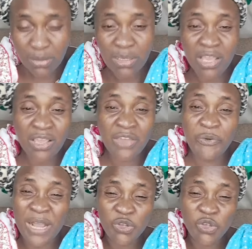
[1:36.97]
If you want
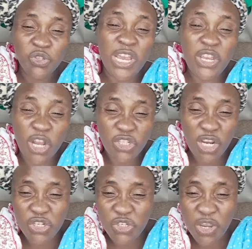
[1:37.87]
to sow in your church, you
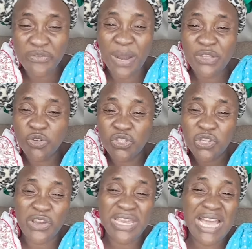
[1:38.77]
sow. If you want to sow
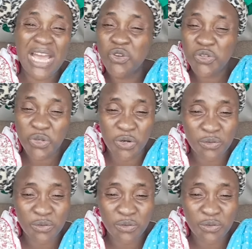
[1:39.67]
here, you sow.